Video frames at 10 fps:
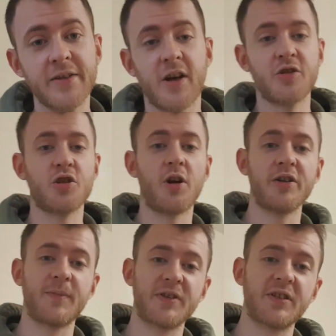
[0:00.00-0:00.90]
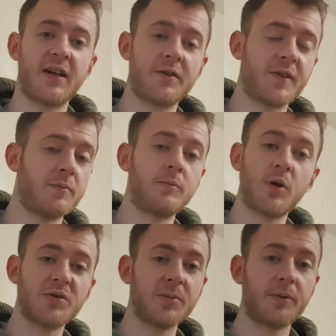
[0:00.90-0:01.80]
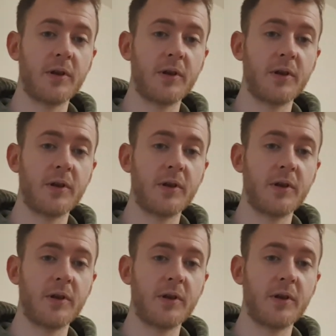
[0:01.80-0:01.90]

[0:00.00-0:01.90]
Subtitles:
I tried myself on multiple